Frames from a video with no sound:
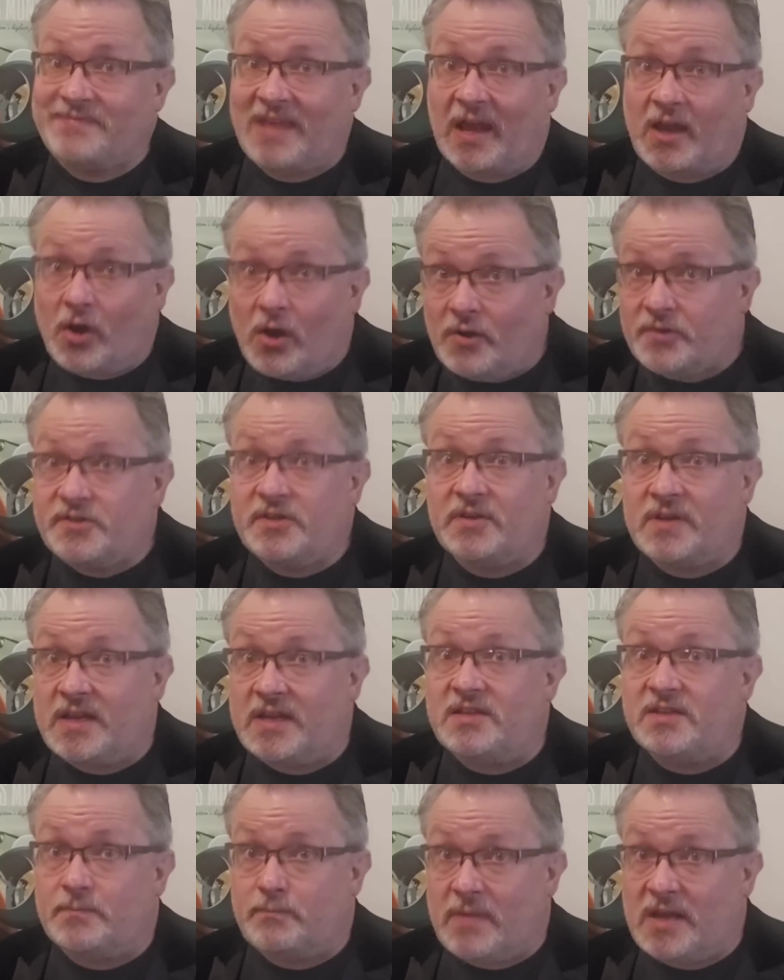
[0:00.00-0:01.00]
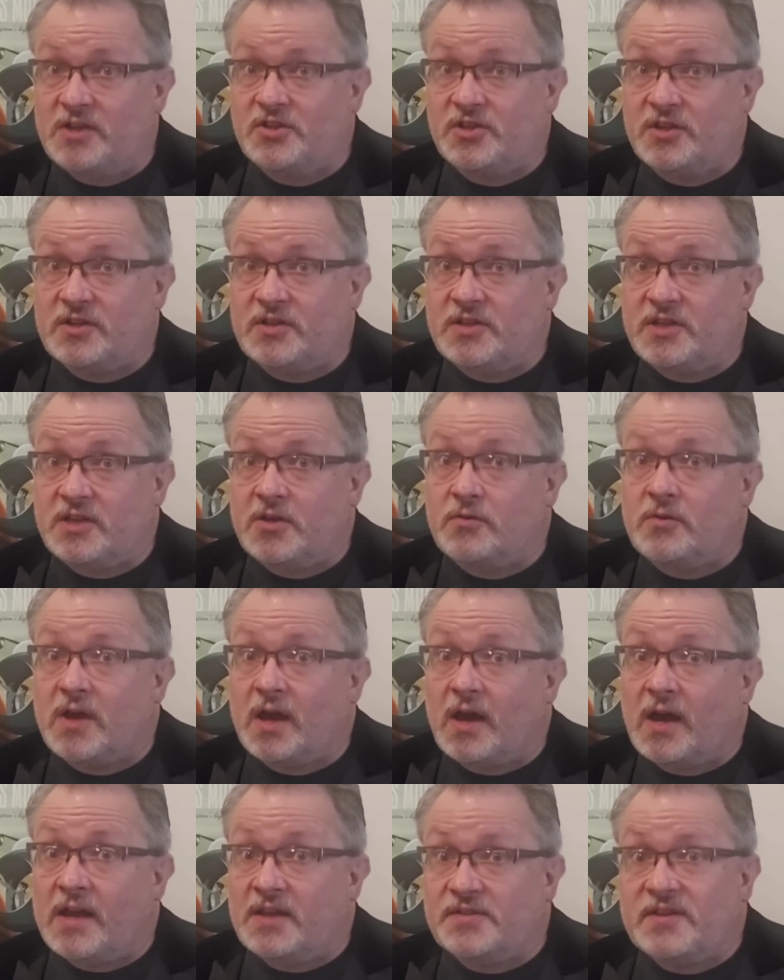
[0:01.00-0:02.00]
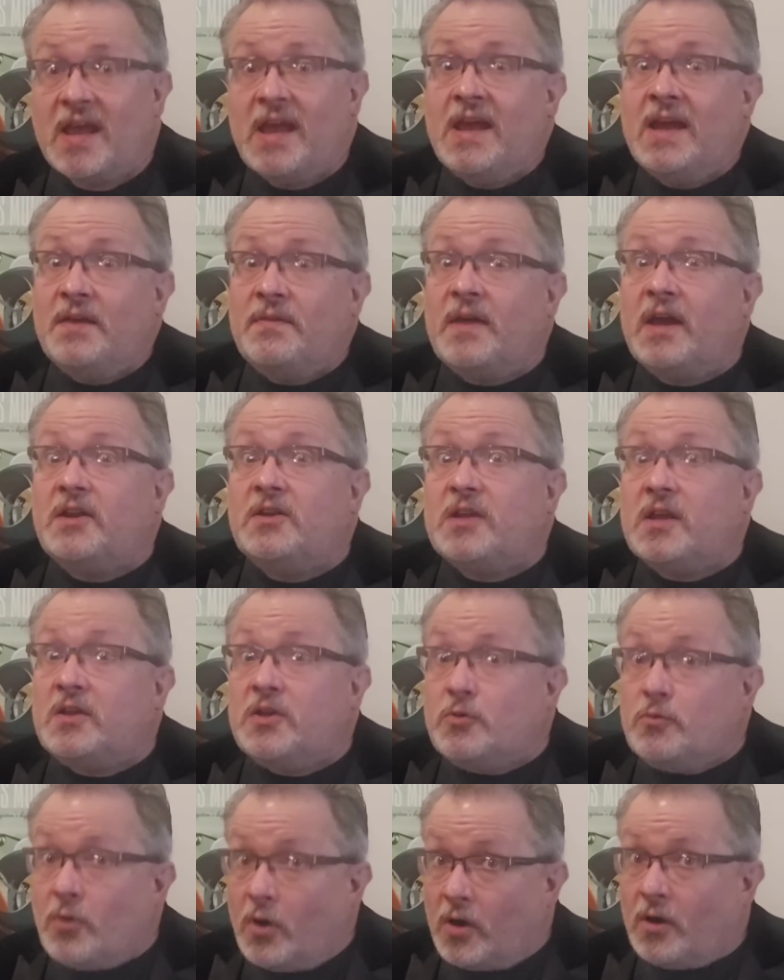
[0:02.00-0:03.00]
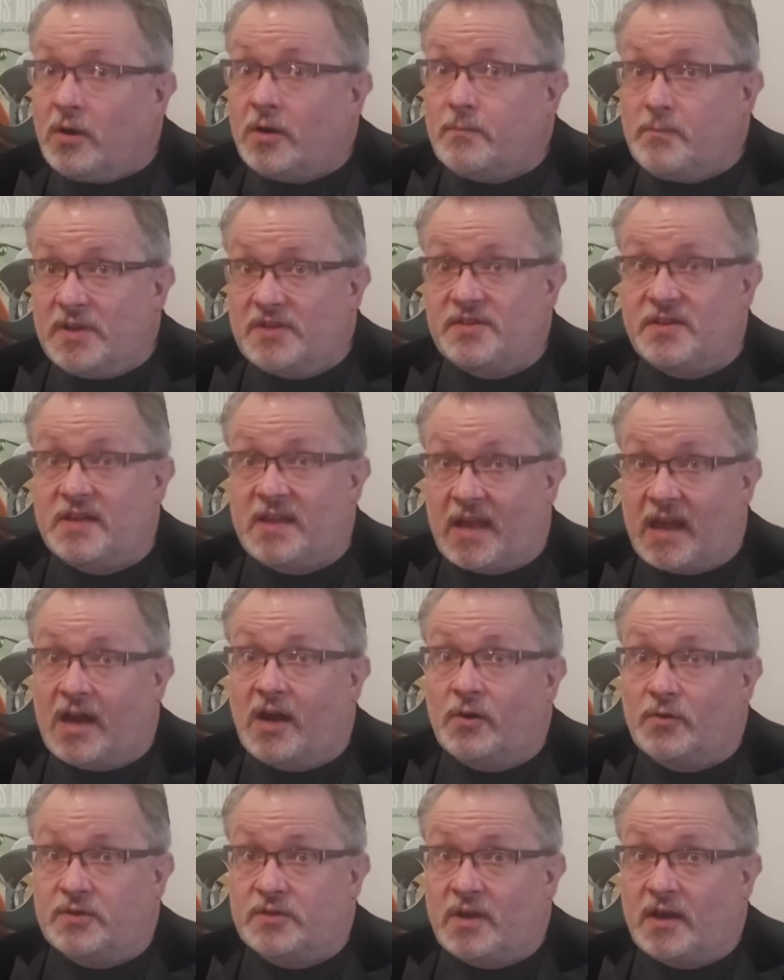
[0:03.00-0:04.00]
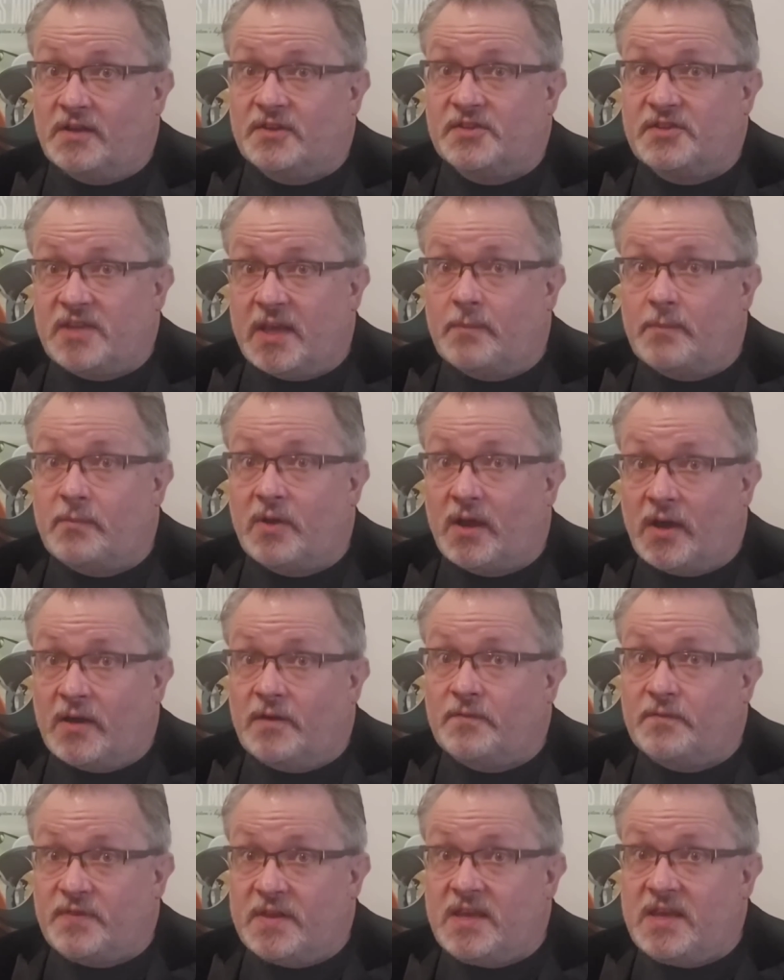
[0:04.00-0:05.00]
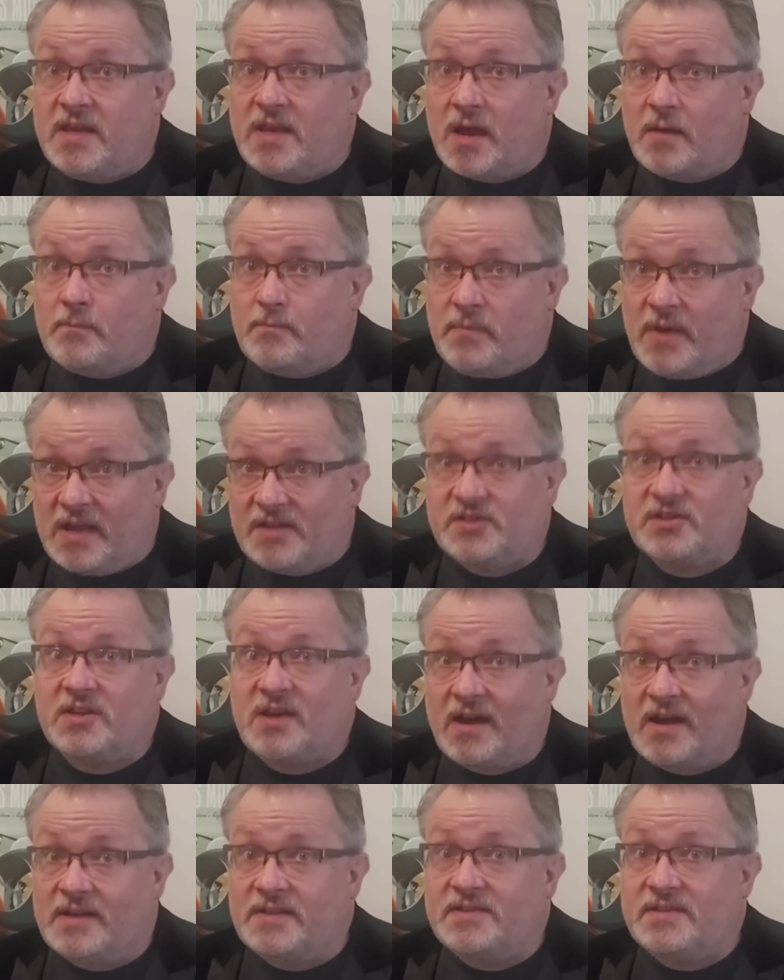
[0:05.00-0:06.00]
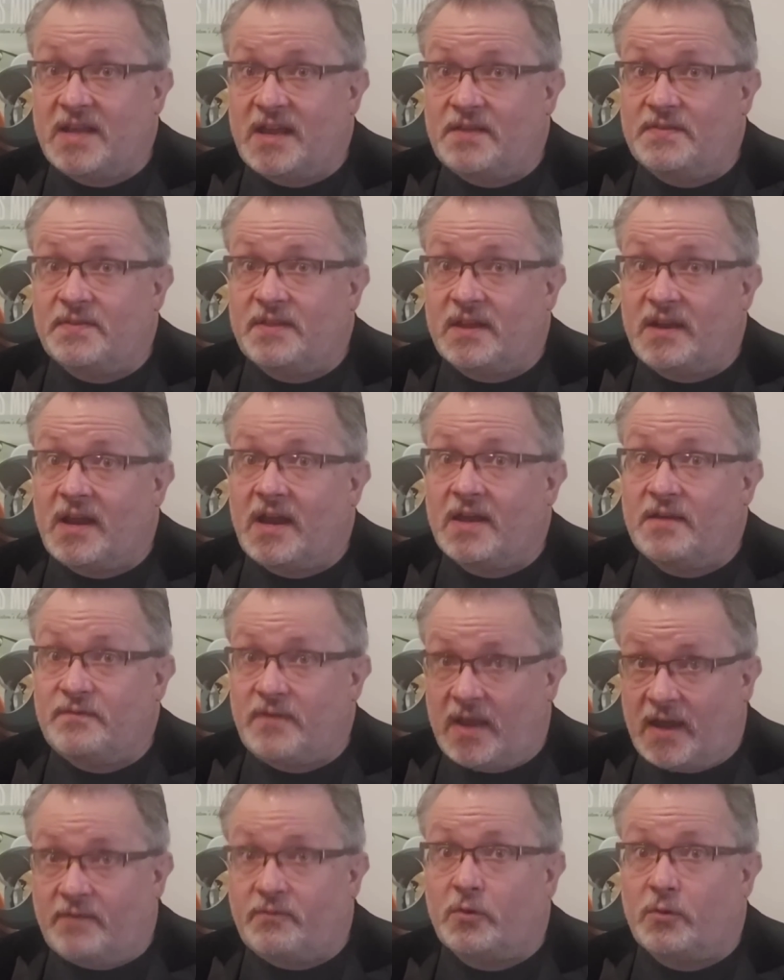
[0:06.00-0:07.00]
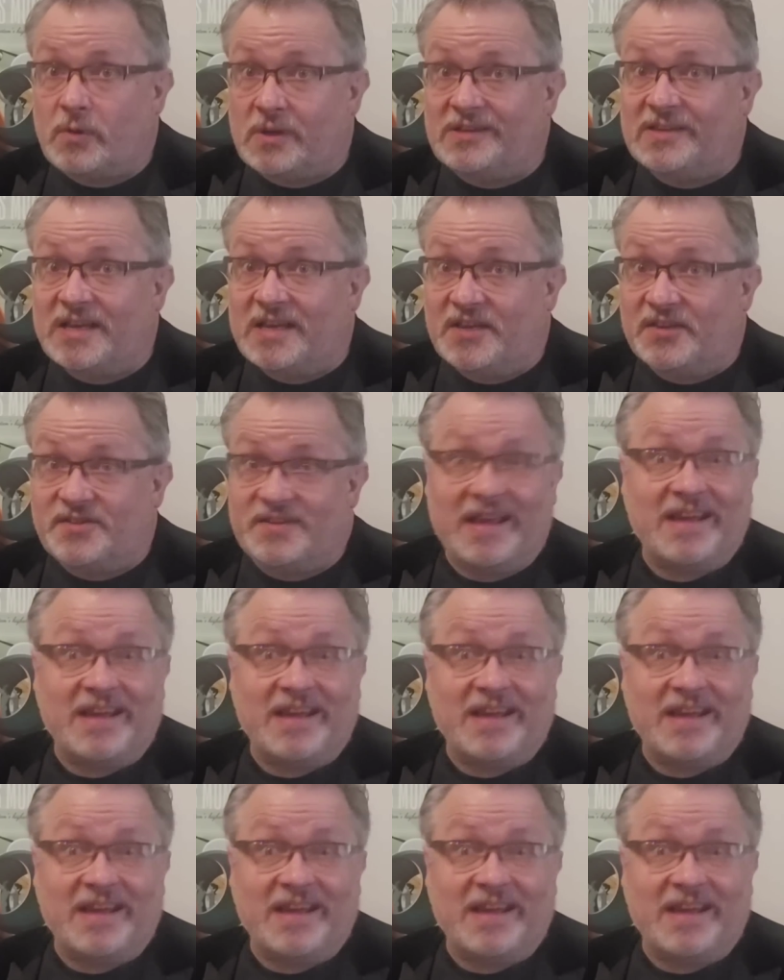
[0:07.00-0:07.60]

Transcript: I also need to mention to you guys that you are missing out on some of the best content that I've ever released.